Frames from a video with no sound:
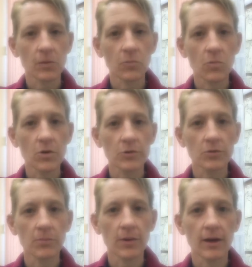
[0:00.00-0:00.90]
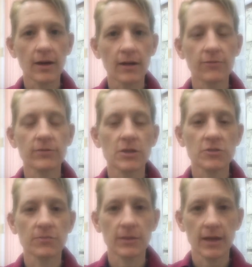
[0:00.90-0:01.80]
water by a flush
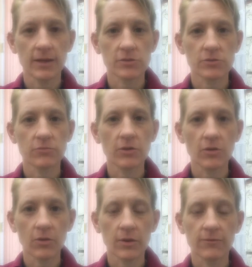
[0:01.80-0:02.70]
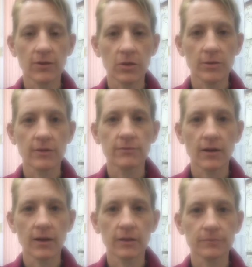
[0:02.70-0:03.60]
of plants regrowing following the
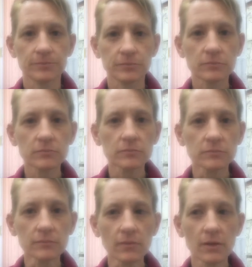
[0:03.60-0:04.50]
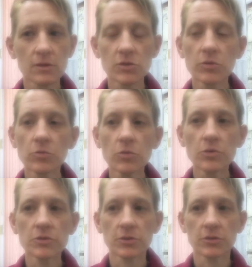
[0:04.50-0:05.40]
fire. So in
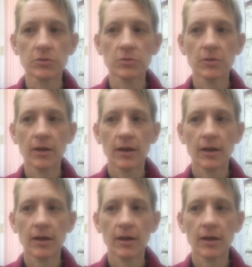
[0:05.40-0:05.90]
order to